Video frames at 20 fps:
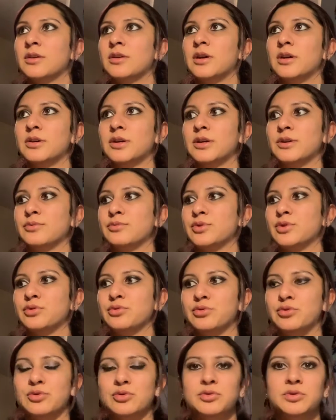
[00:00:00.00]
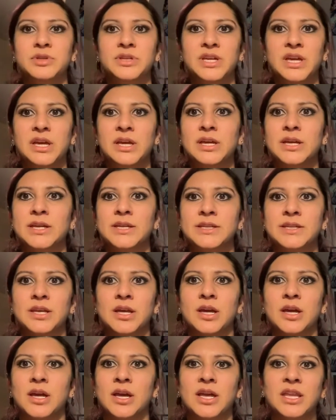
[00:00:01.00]
to Juliet
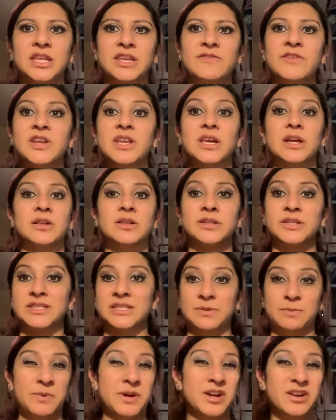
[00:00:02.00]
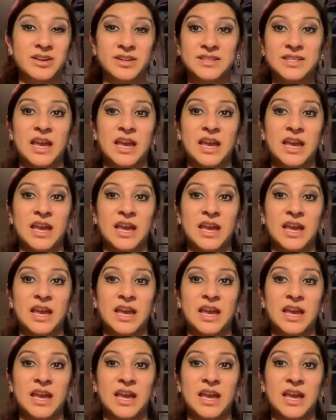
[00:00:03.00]
and even Nicholas Sparks.